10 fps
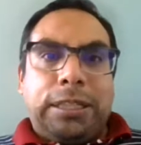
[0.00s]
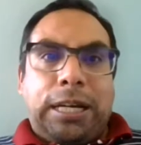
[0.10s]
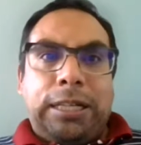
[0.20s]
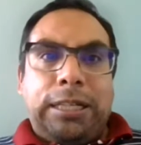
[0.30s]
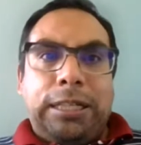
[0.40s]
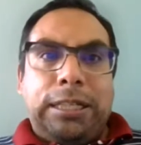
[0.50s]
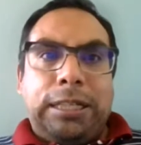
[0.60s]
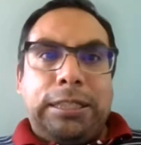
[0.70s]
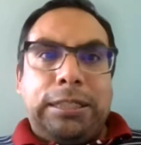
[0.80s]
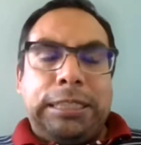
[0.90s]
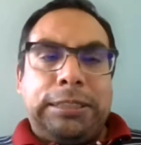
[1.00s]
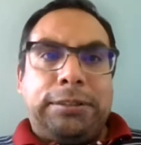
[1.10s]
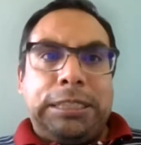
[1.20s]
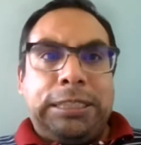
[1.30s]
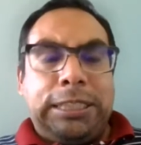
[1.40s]
And
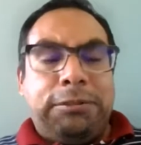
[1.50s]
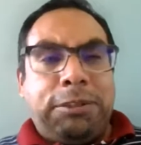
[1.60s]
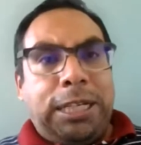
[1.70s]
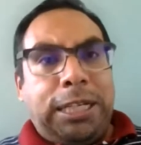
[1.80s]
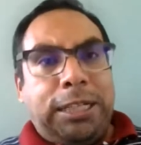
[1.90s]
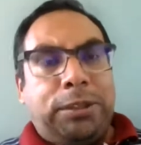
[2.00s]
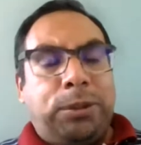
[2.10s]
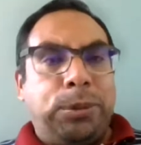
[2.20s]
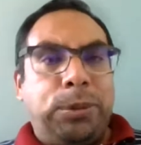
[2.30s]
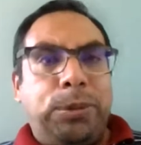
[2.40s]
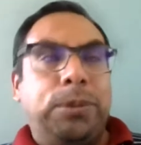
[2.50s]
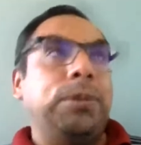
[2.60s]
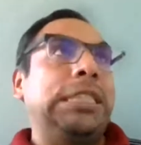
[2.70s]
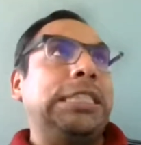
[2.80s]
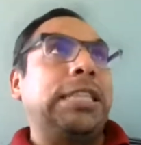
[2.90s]
is it related
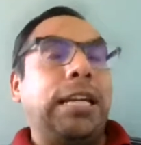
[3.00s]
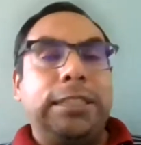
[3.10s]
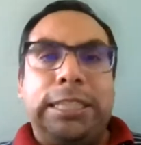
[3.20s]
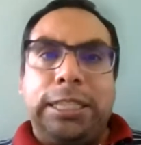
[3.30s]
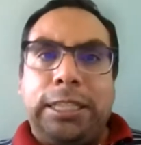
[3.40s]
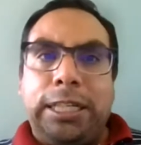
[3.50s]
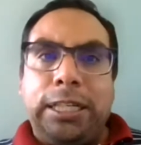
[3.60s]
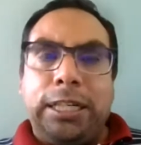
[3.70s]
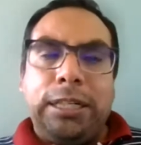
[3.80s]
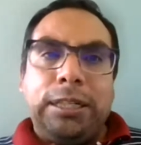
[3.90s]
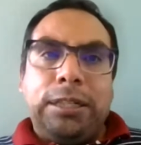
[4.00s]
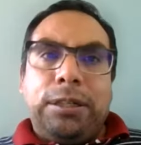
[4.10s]
to design thinking,